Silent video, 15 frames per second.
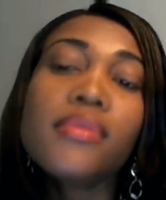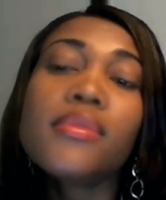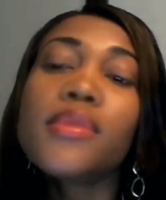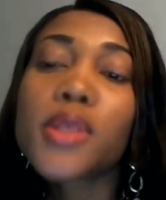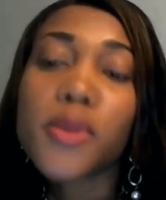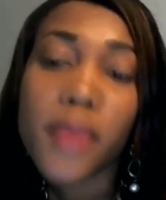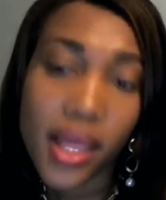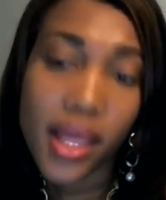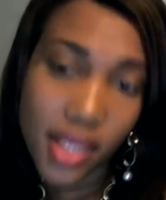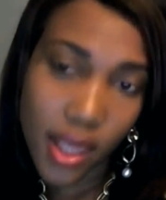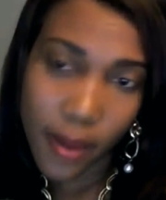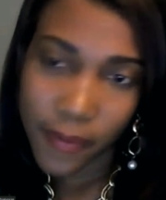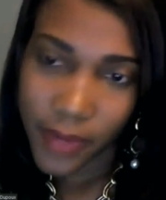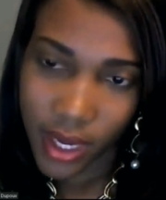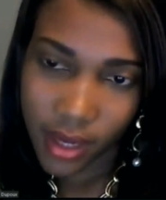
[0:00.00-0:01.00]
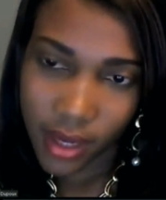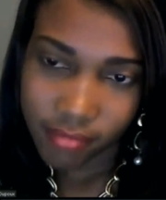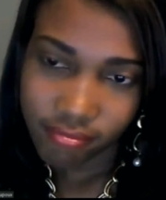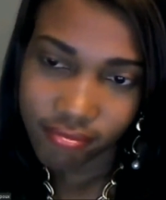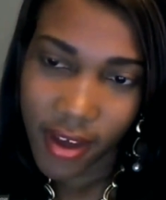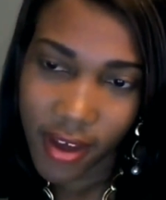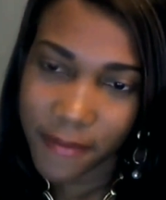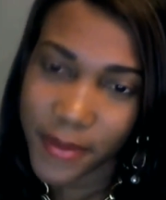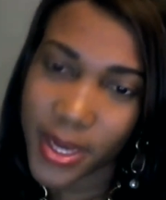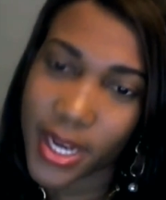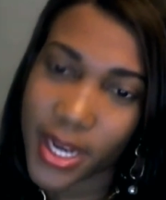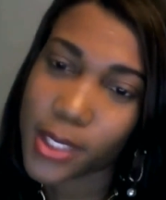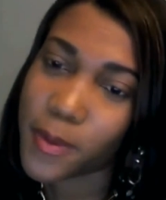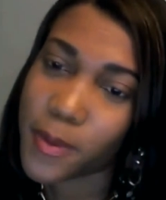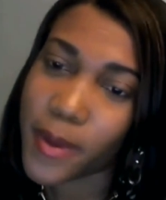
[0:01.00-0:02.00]
smell something, I've been
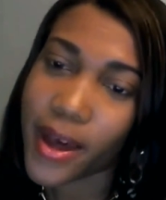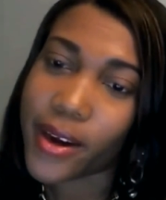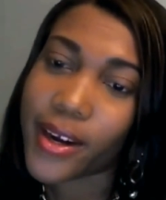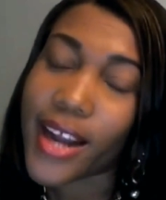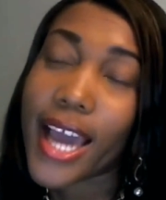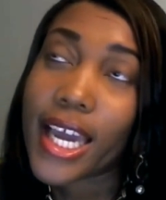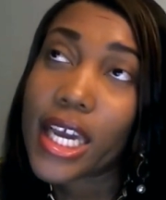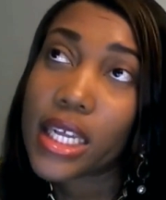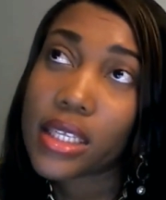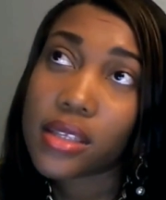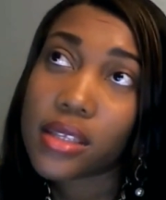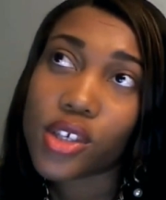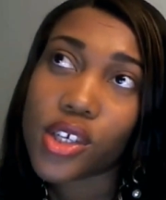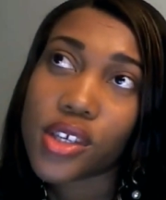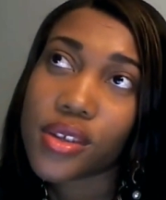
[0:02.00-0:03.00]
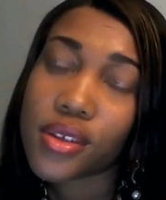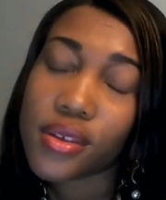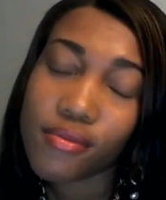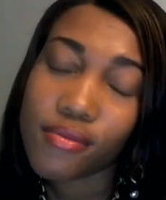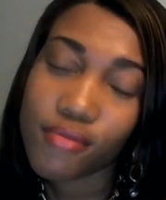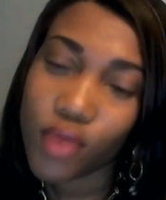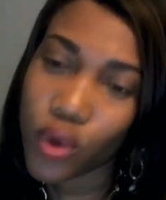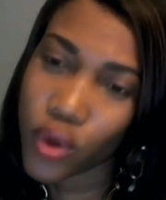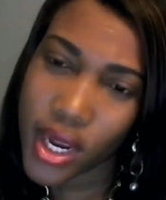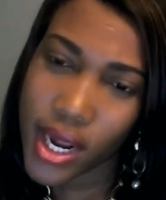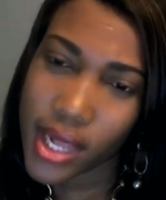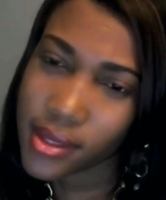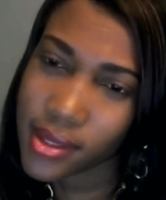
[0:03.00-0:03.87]
inspired. I can just looking at